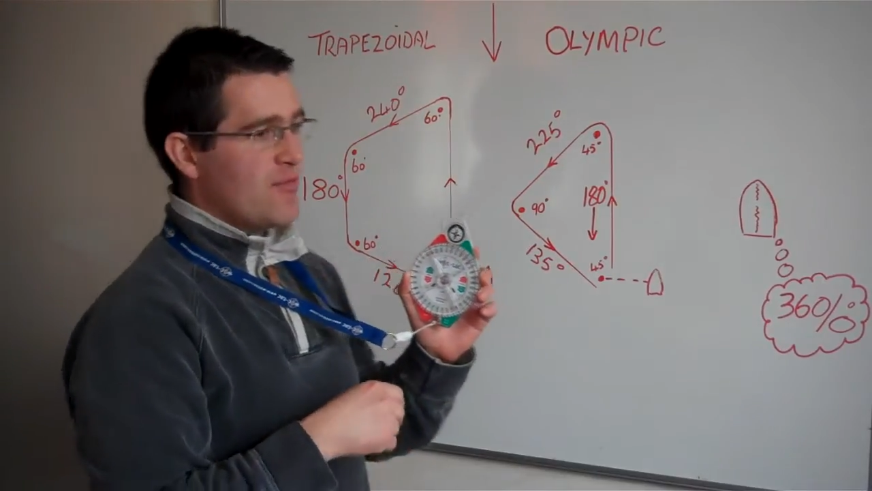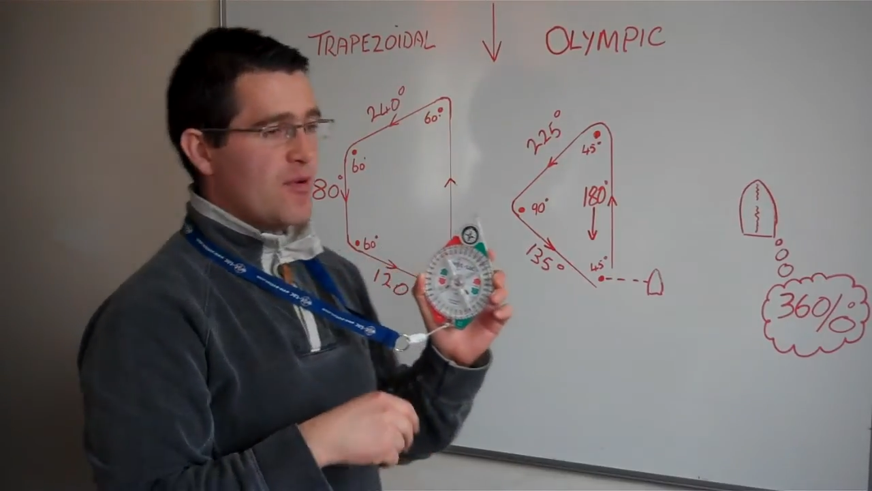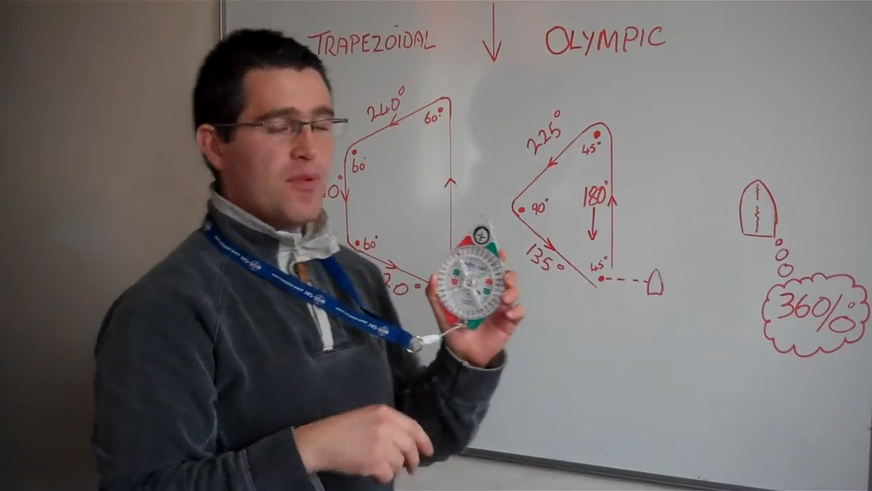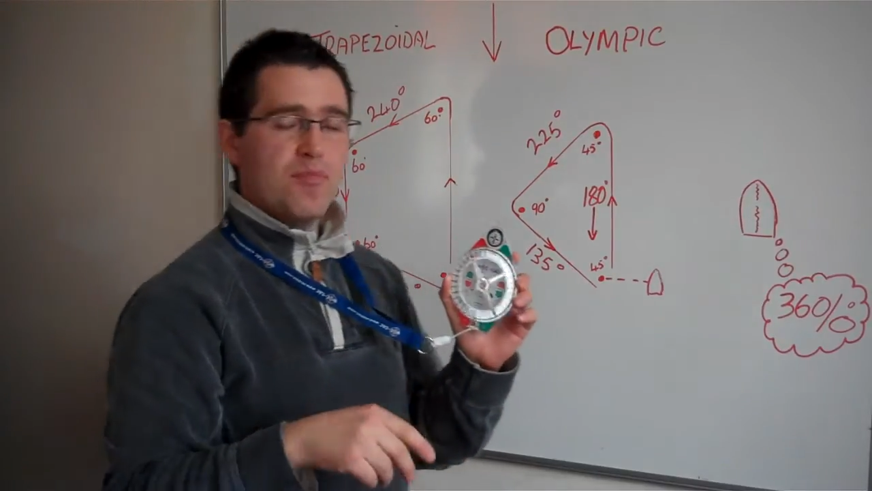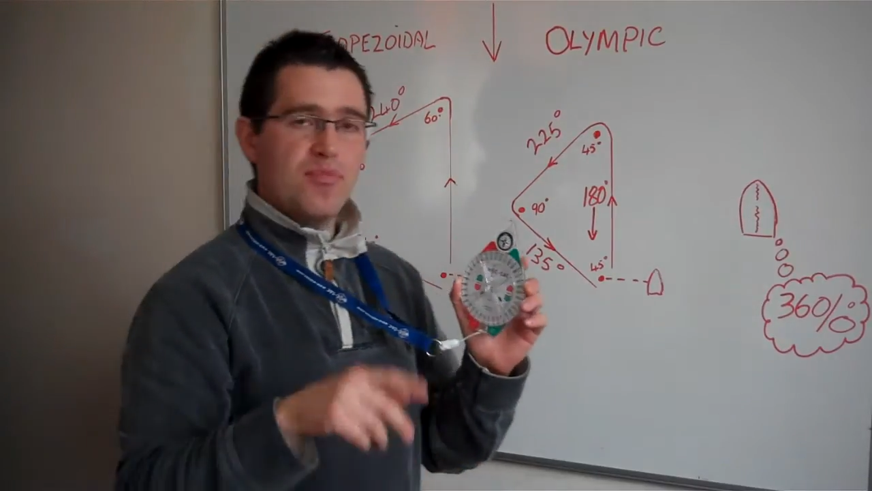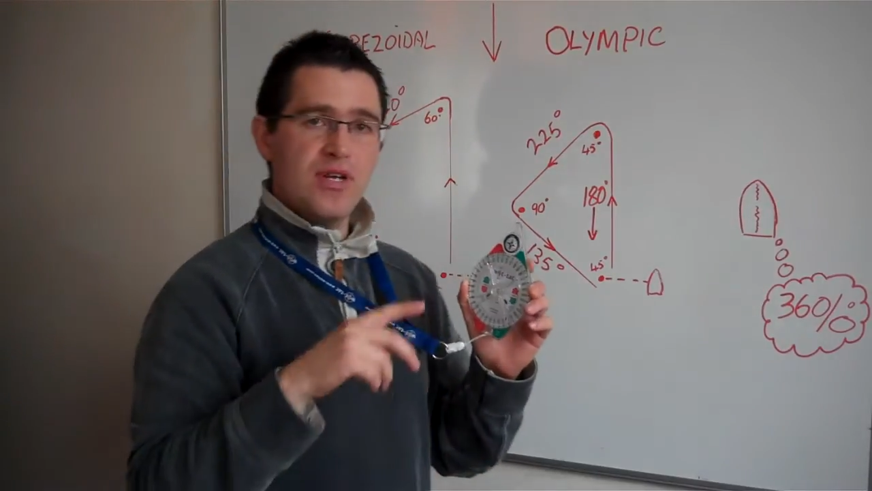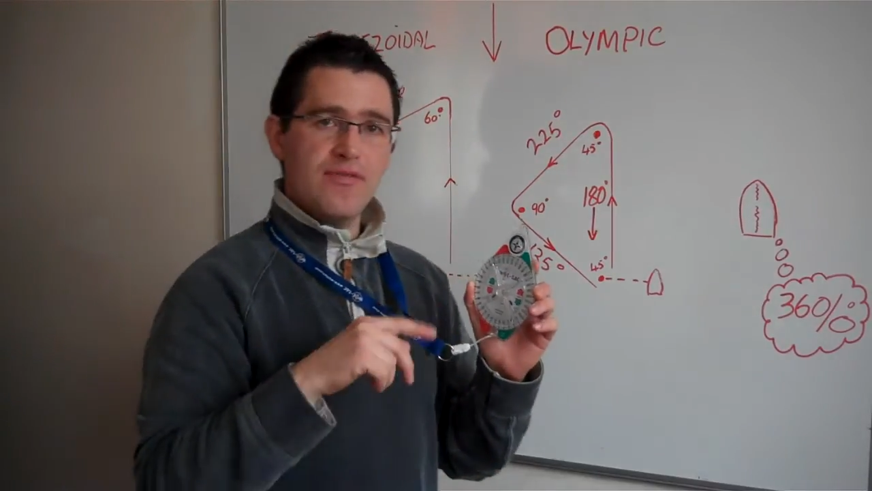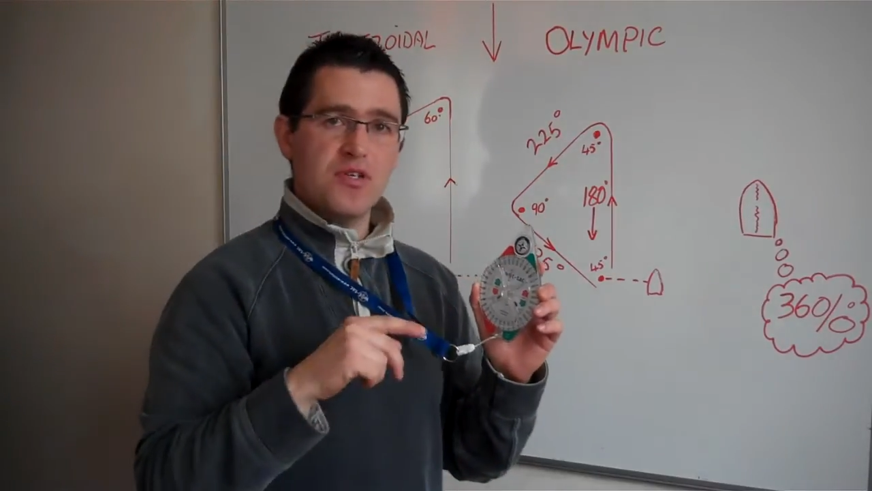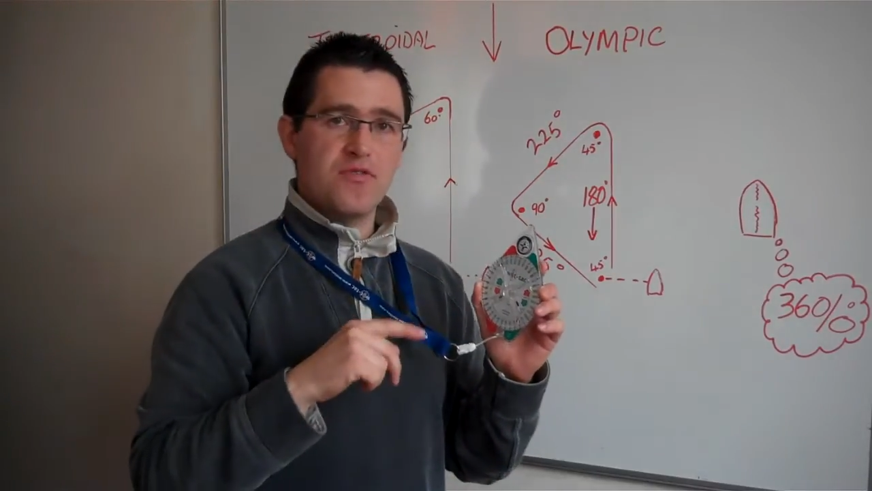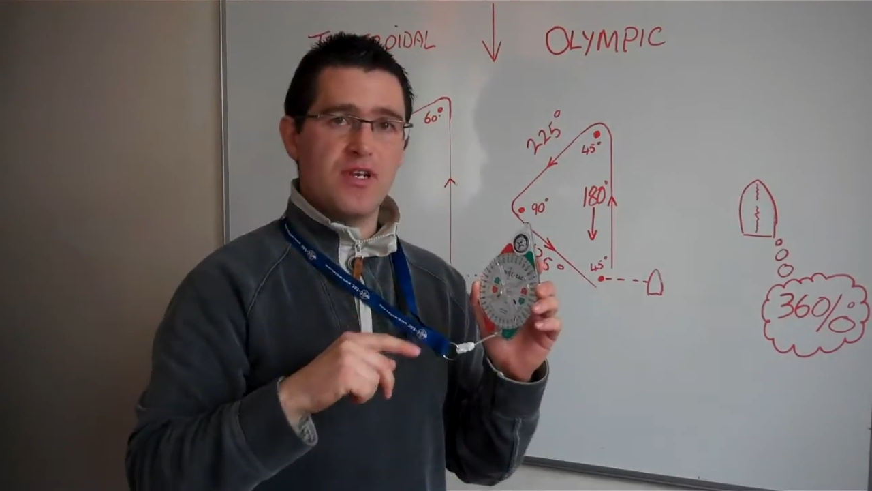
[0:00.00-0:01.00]
from a
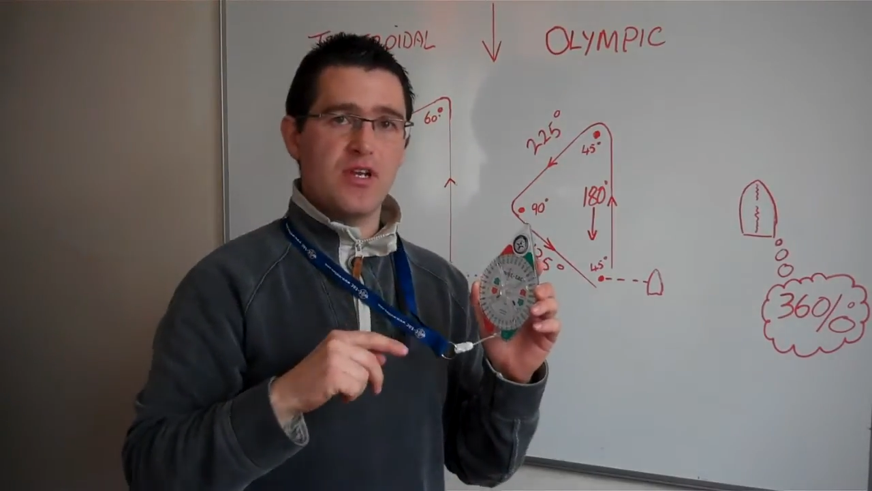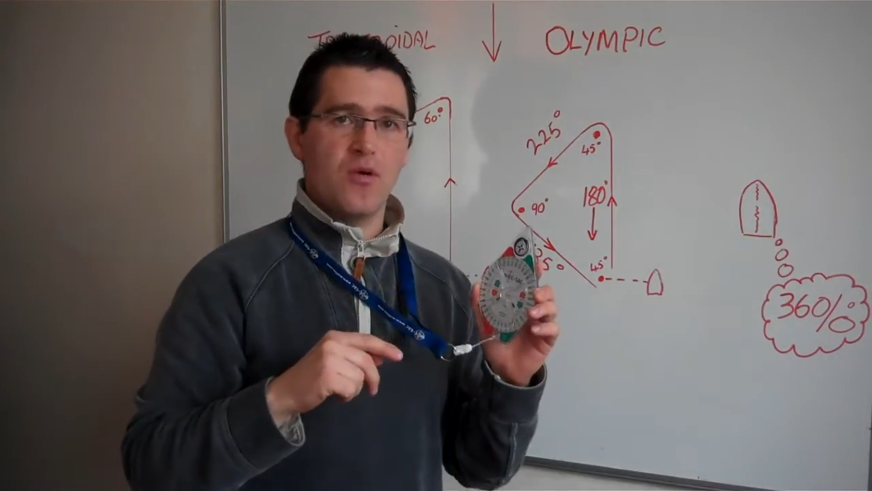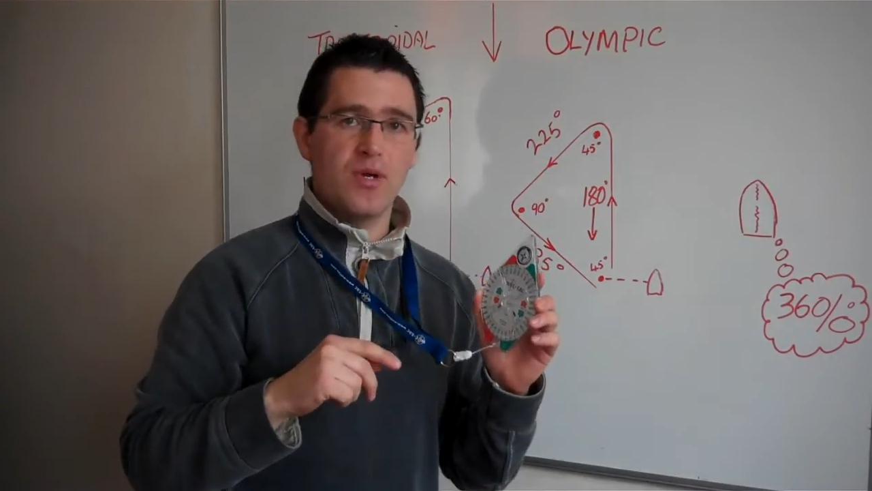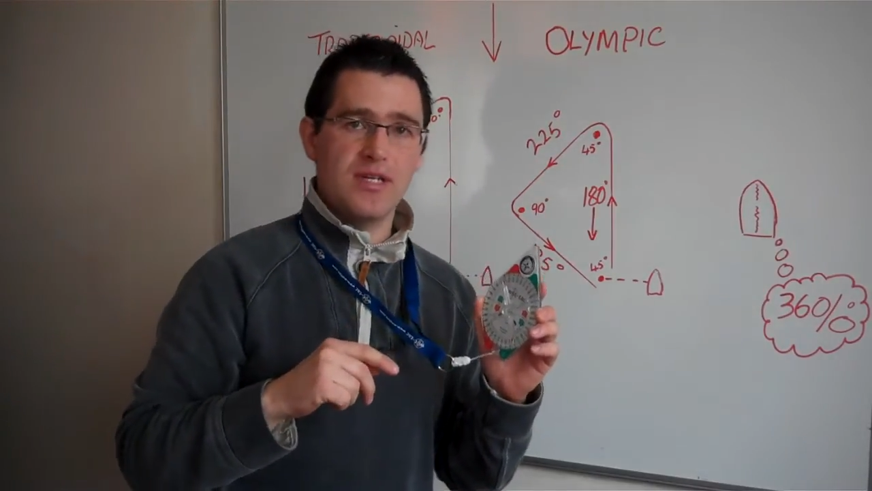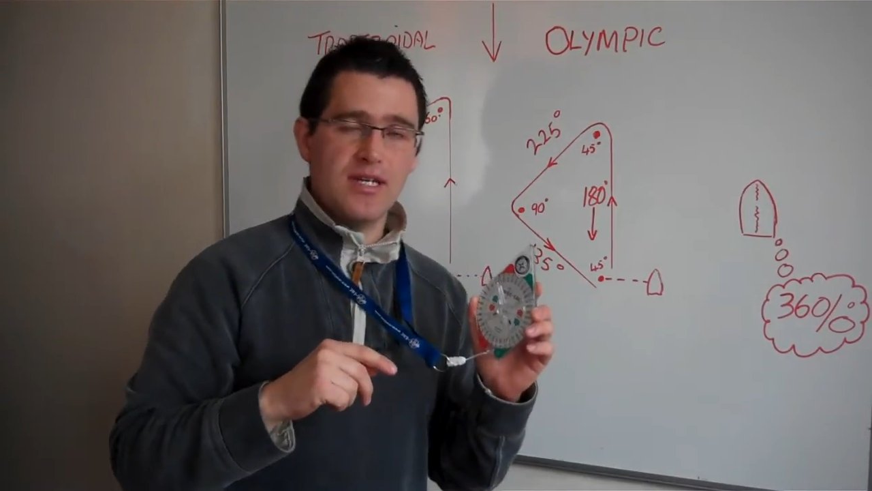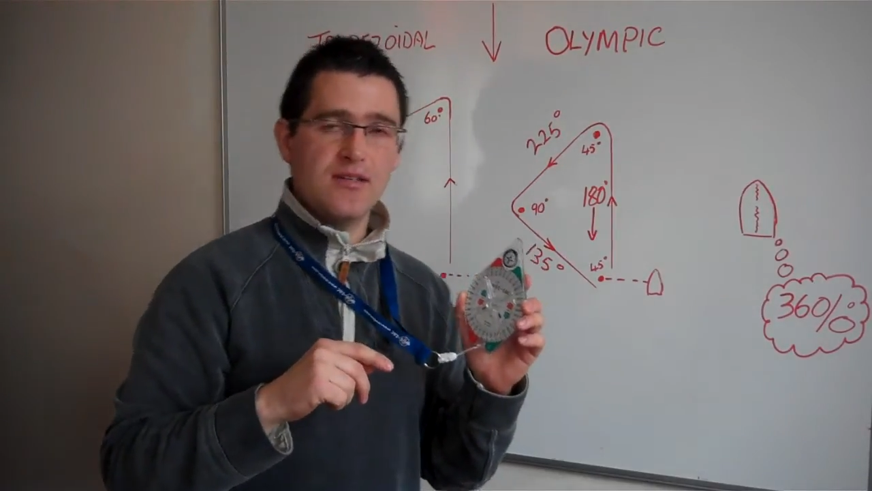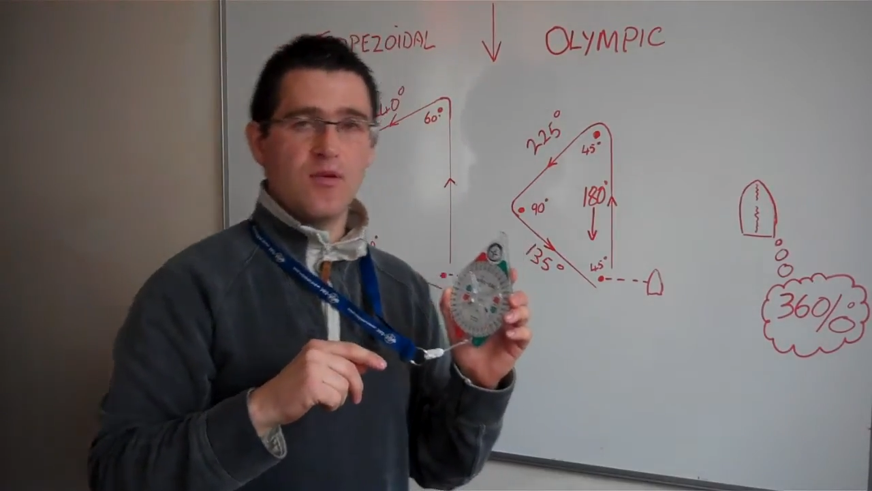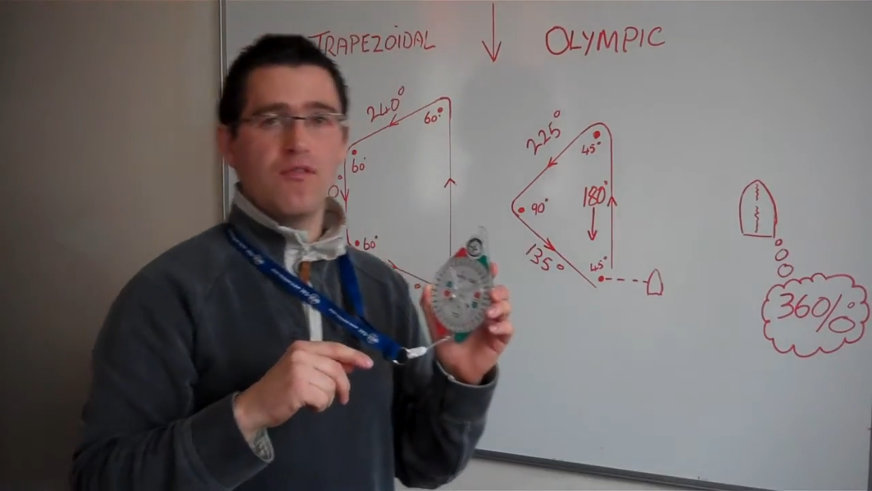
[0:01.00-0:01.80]
previous video we did